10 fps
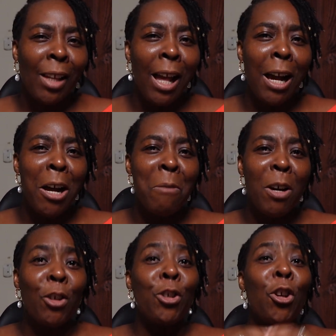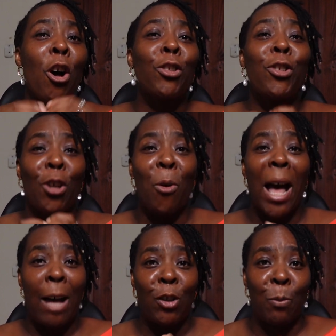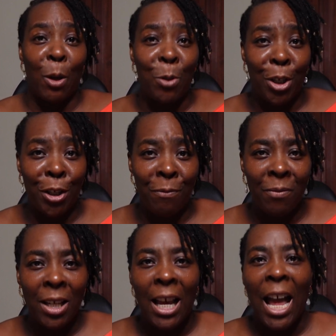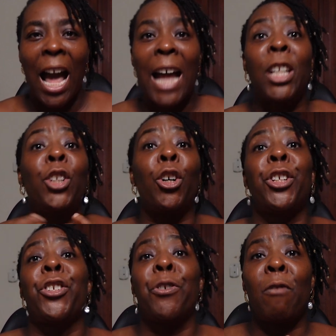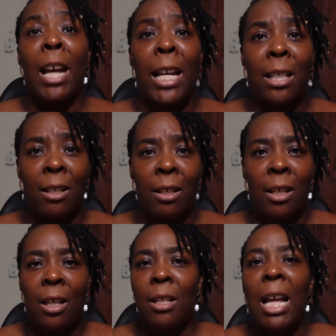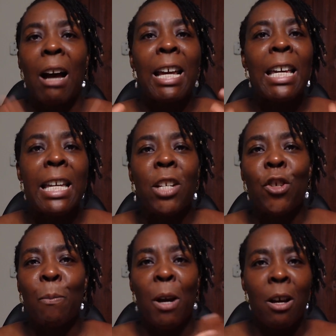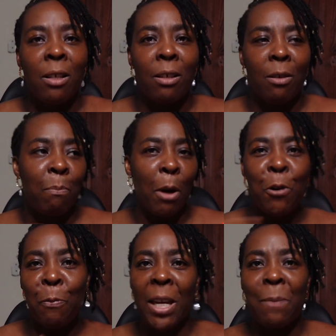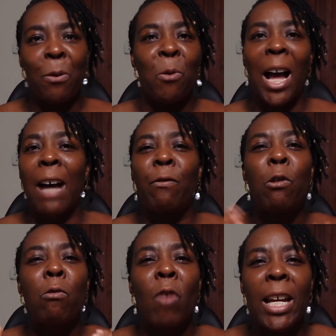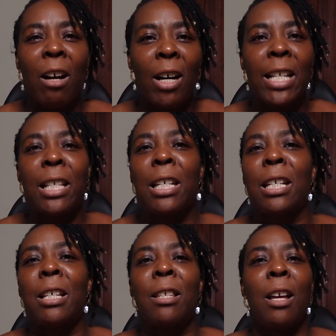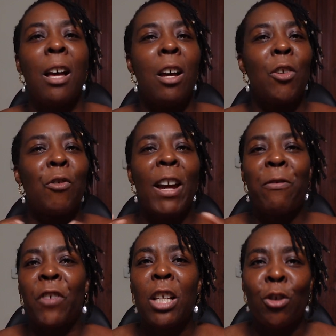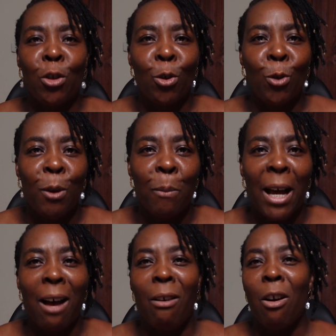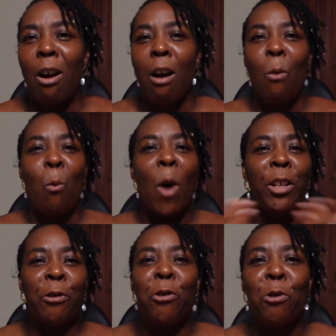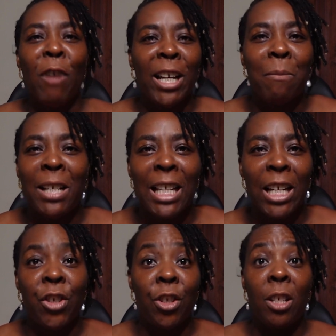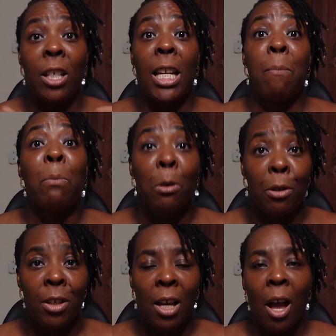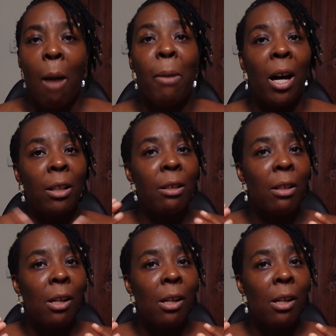not so outspoken, and not as direct. Now, each person, both people have great ideas, great things to talk about, wonderful recommendations and input. But